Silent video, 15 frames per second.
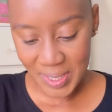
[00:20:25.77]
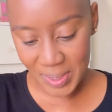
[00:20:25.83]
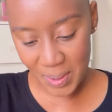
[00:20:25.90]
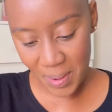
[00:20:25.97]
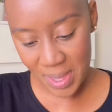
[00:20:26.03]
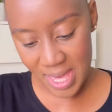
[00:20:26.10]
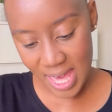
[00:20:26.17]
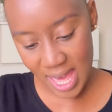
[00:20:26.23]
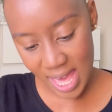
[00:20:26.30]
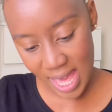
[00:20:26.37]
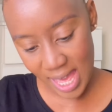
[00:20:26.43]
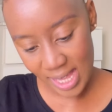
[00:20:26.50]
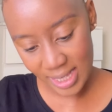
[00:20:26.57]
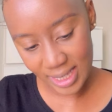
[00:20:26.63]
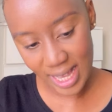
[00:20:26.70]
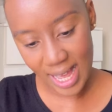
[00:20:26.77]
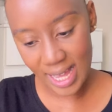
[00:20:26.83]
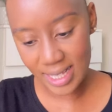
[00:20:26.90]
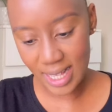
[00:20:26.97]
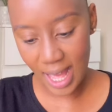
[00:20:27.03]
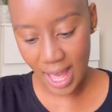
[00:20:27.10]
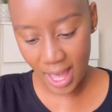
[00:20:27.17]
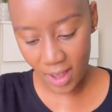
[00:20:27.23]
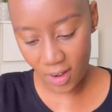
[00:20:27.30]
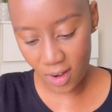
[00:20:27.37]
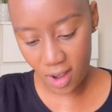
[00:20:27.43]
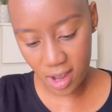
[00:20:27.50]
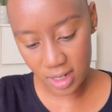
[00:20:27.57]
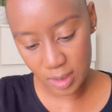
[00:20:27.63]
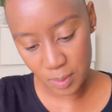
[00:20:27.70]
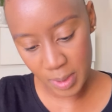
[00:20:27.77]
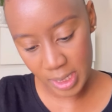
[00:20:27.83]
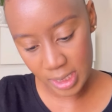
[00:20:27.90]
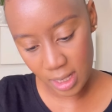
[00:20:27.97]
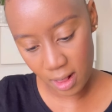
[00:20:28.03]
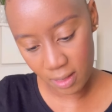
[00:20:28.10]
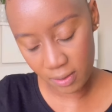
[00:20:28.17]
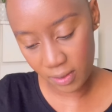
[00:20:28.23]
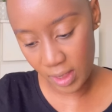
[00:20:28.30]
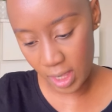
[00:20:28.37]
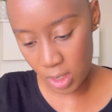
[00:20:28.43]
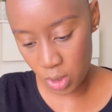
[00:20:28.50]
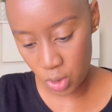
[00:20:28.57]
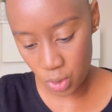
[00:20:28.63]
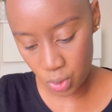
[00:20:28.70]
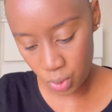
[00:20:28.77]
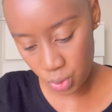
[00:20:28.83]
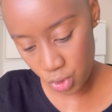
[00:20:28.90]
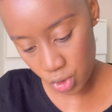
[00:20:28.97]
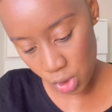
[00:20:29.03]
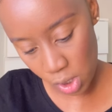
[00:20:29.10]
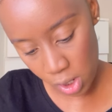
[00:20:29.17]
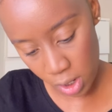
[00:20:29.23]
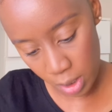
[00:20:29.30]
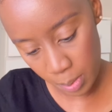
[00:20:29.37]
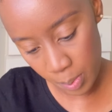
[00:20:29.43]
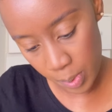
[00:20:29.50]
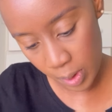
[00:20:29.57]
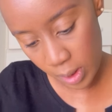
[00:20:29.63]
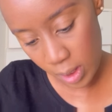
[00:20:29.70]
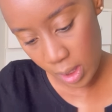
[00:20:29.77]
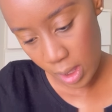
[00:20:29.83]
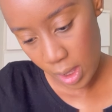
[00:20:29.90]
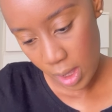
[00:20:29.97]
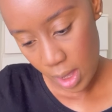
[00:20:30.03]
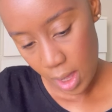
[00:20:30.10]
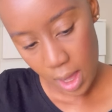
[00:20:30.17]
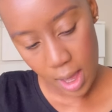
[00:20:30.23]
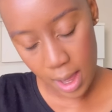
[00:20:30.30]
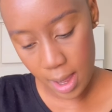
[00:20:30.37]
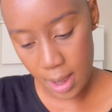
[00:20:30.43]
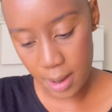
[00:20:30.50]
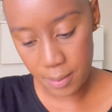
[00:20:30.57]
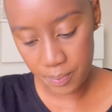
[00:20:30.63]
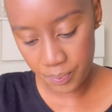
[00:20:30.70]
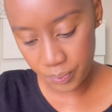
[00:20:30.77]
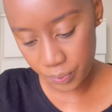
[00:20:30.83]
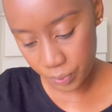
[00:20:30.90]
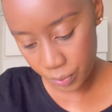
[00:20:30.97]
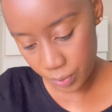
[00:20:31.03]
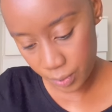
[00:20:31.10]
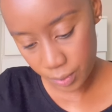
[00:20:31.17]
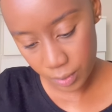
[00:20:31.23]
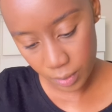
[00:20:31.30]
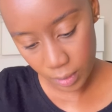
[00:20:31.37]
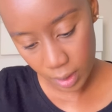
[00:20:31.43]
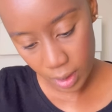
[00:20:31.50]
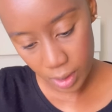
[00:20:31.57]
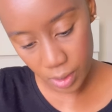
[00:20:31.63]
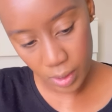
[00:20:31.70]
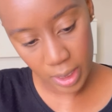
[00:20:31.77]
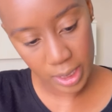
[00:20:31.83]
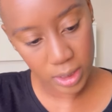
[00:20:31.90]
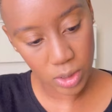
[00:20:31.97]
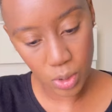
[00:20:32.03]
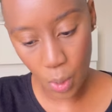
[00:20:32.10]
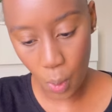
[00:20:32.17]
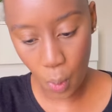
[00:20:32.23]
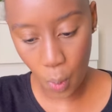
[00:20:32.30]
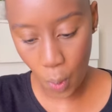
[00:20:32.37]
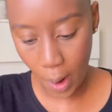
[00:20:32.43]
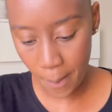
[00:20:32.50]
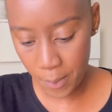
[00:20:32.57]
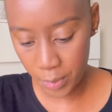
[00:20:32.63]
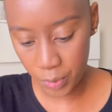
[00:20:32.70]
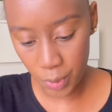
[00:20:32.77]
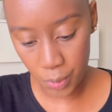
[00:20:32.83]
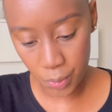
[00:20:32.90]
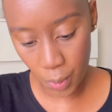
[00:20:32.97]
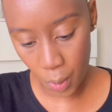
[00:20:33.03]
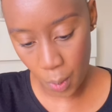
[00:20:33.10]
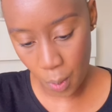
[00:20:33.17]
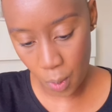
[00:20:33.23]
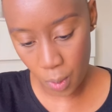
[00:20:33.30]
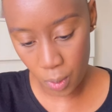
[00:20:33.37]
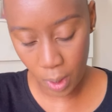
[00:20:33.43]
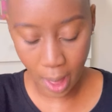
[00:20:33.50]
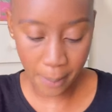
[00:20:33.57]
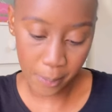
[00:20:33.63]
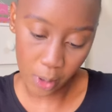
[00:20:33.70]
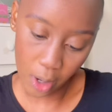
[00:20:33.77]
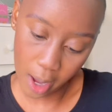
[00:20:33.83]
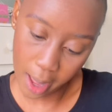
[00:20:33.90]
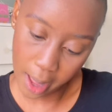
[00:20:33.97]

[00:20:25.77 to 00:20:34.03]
so yes guys i got myself a new job um you guys know i'm on the roll i'm a